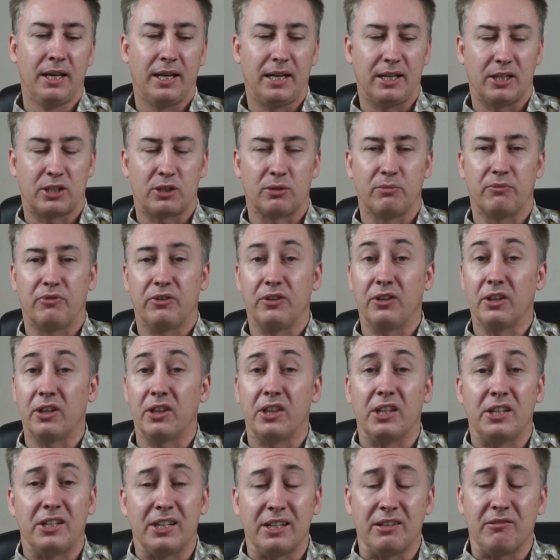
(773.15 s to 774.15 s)
It's something that
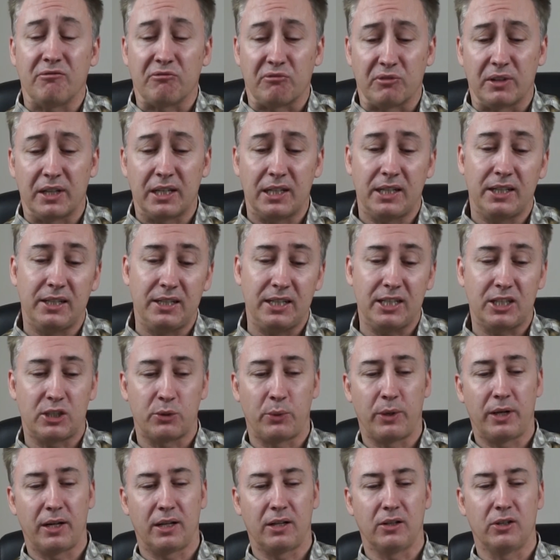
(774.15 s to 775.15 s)
they didn't really need
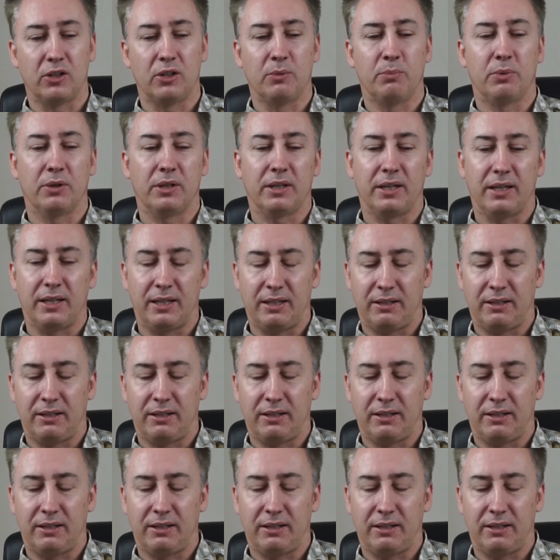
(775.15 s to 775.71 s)
to include, but